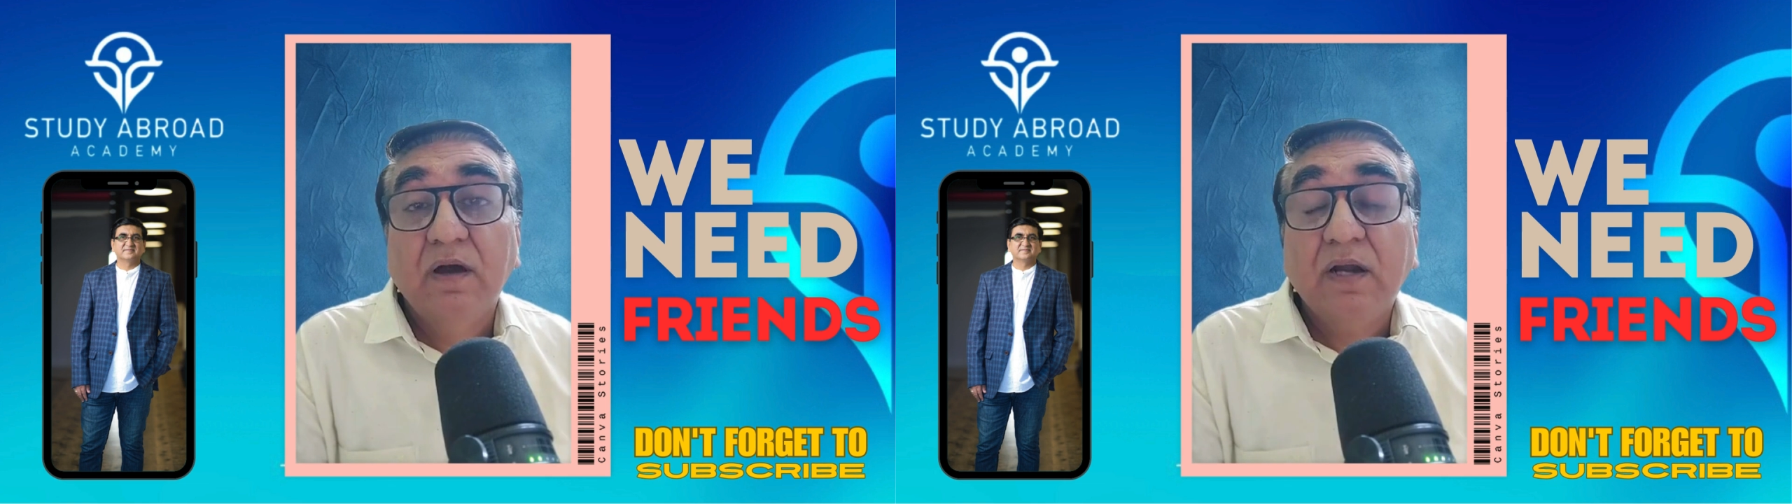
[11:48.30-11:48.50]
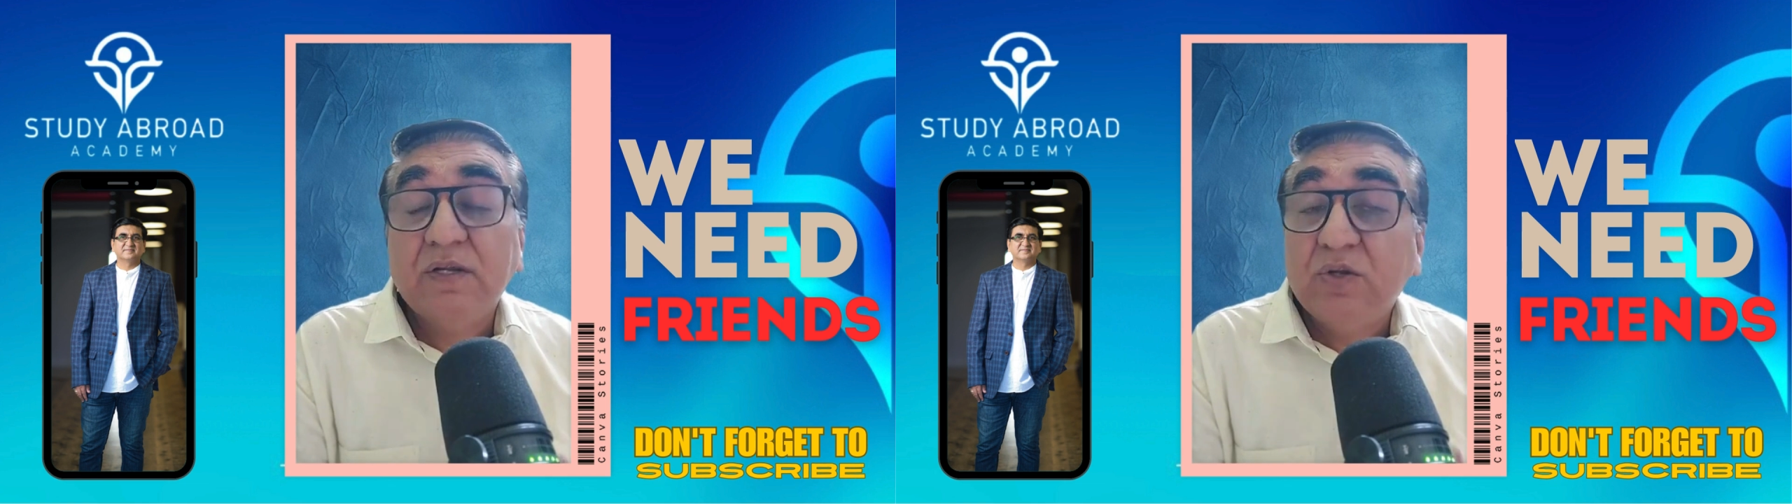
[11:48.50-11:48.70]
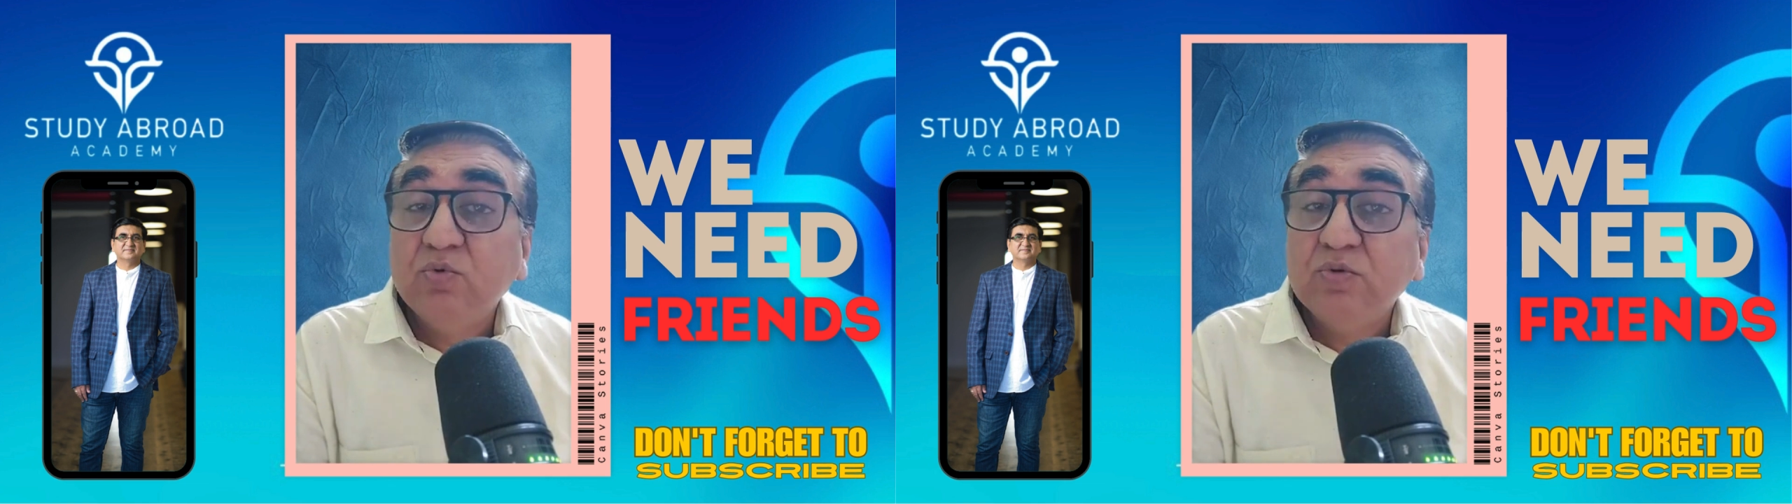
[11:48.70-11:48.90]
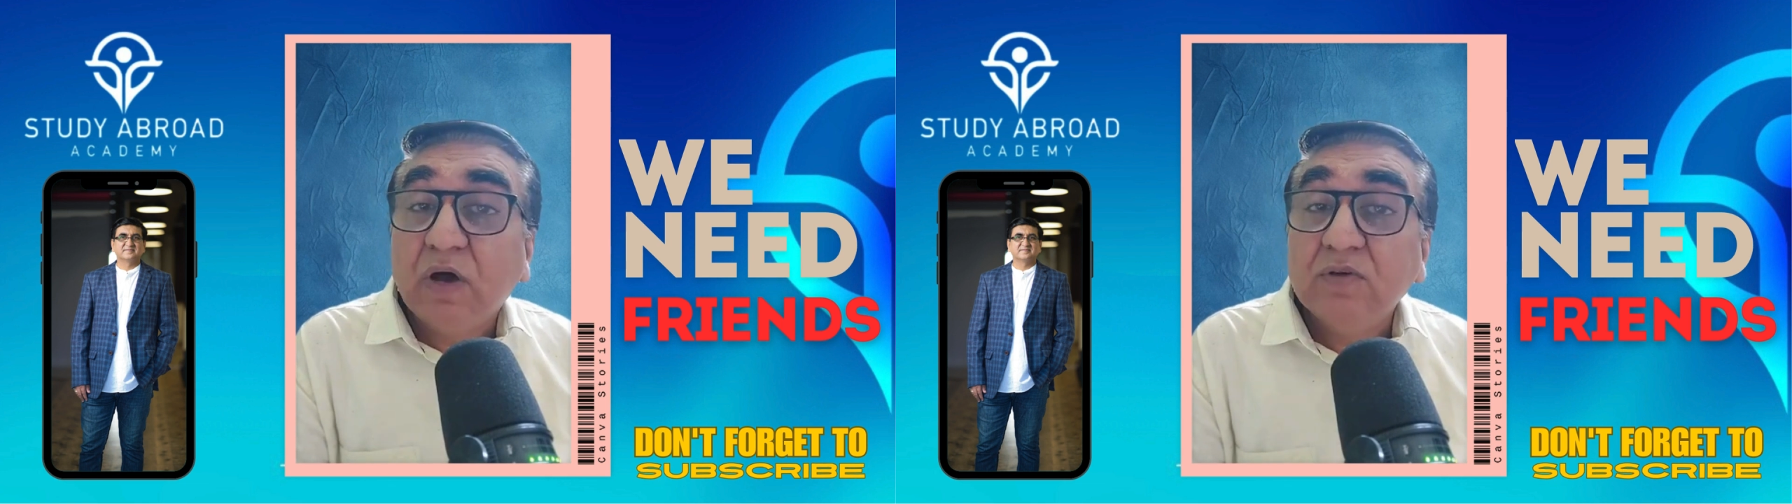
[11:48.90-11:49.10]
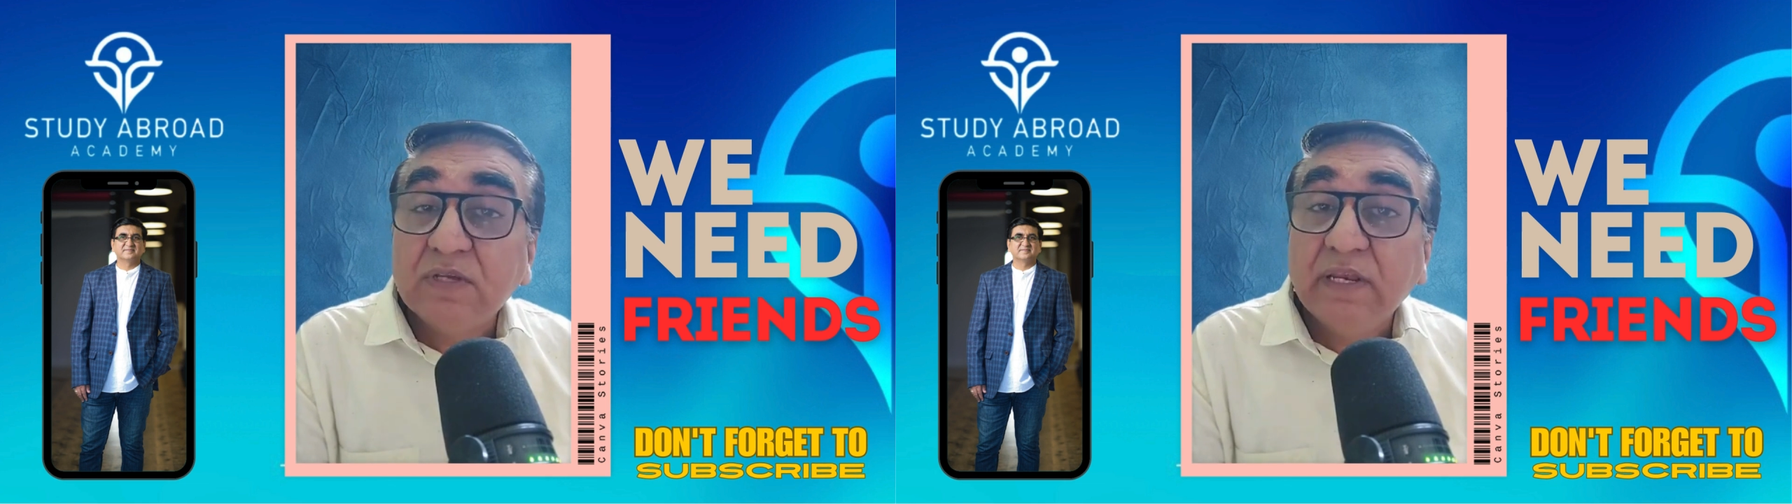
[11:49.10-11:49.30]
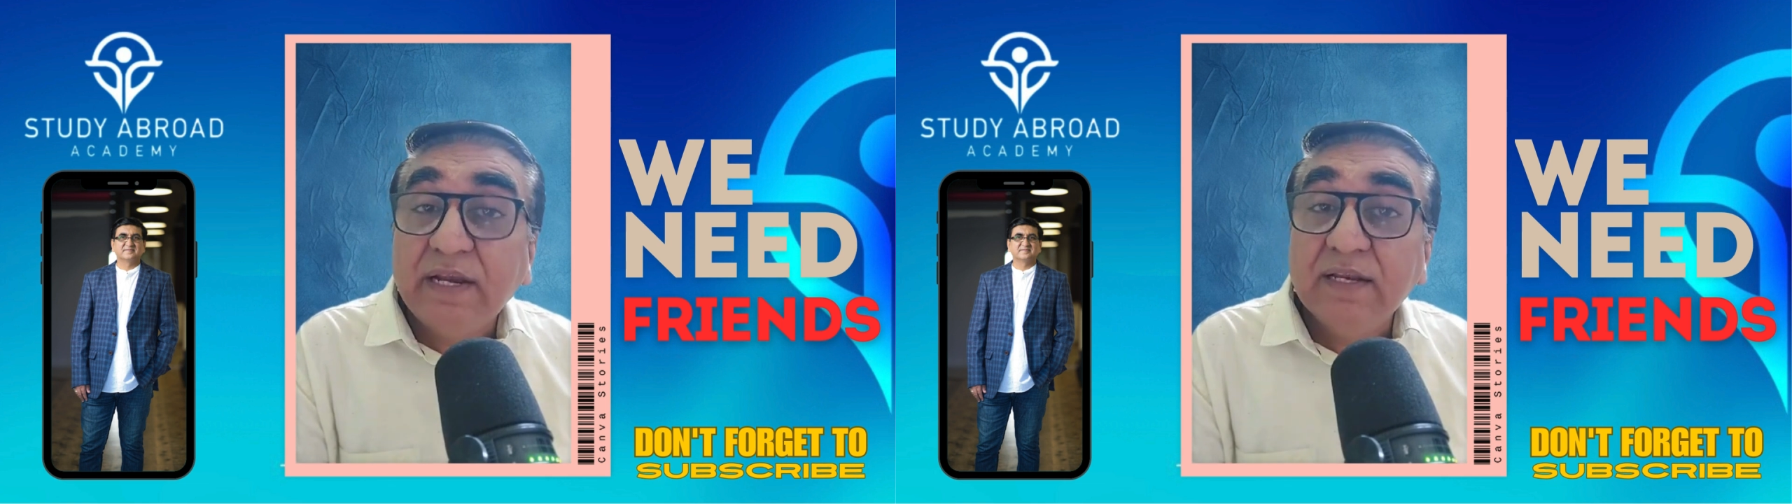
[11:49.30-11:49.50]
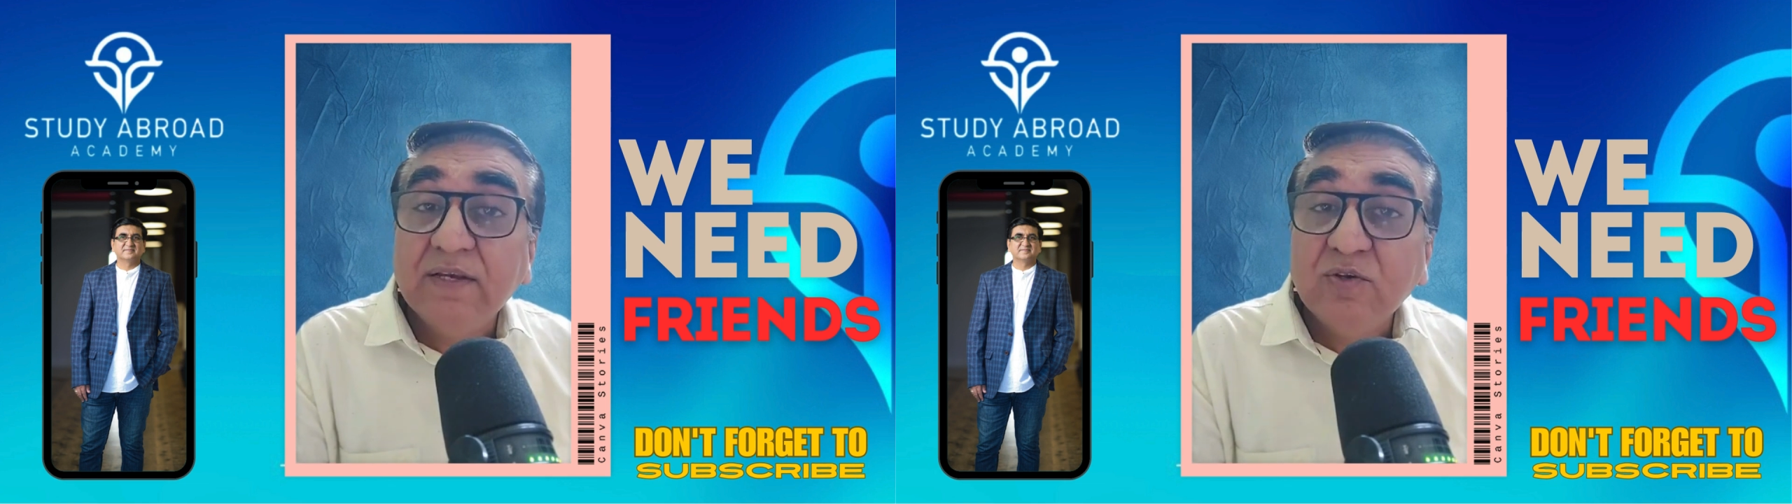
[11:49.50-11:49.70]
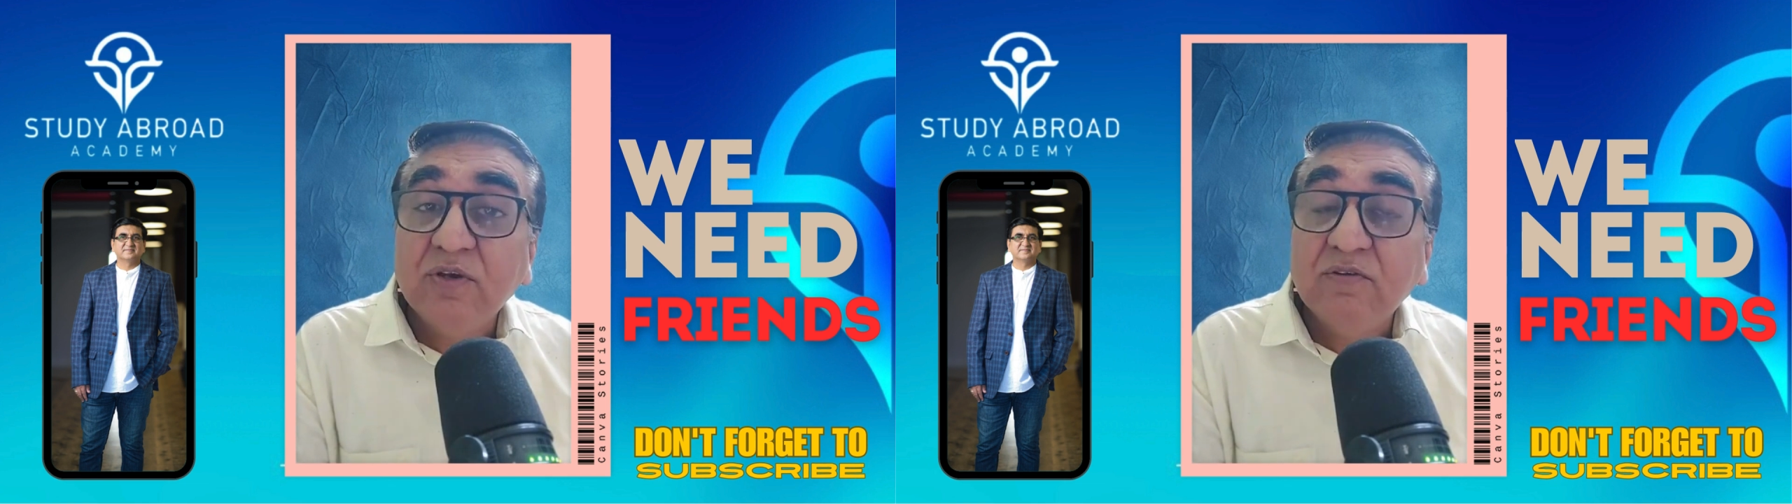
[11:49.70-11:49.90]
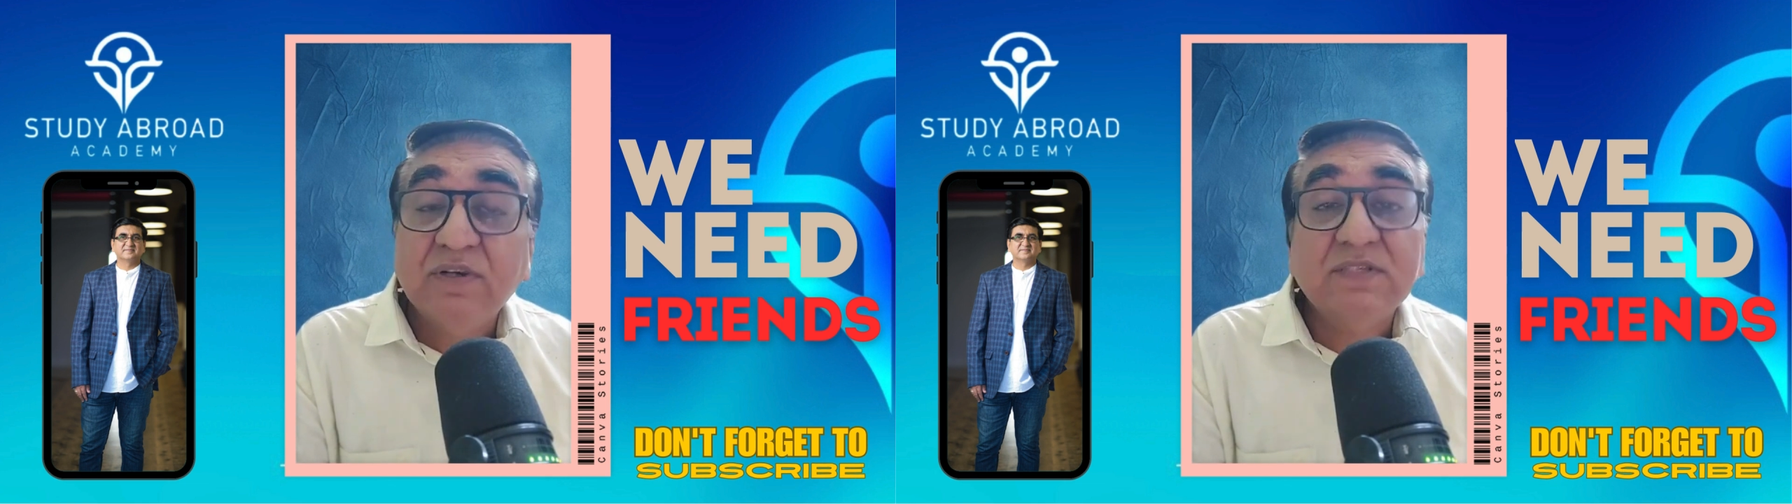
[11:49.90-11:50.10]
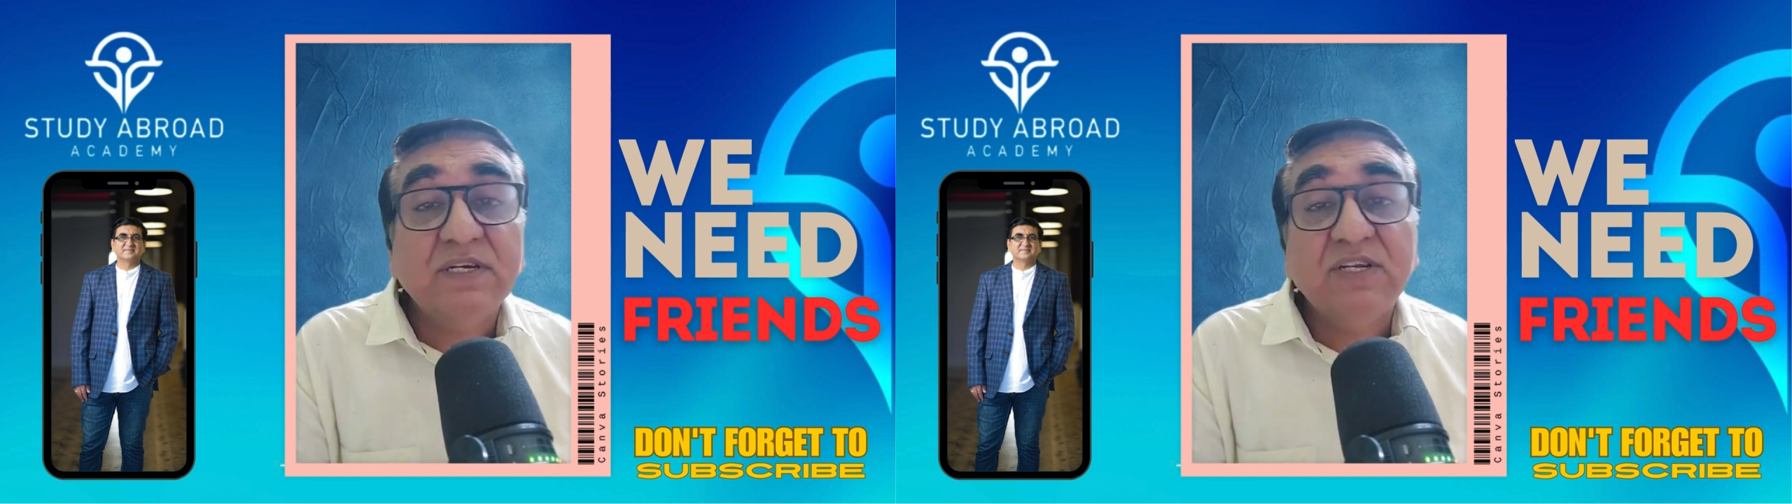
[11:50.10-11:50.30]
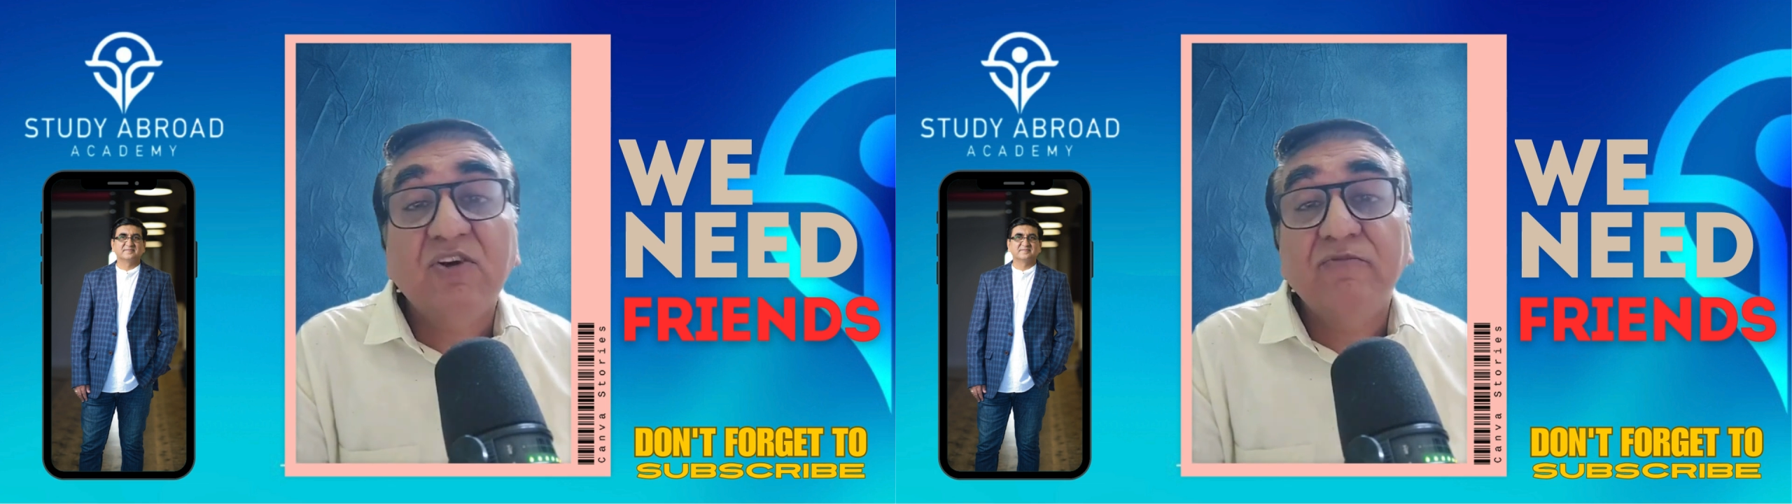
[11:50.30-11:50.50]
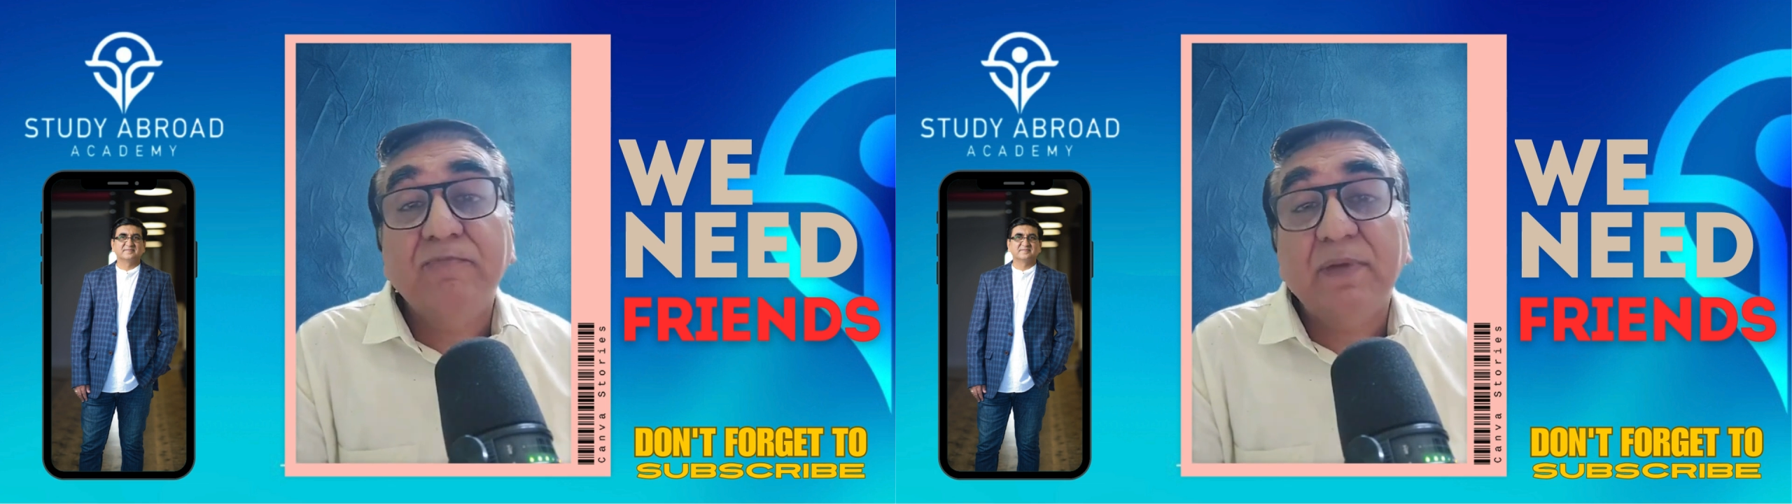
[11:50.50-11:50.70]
A 2018 University of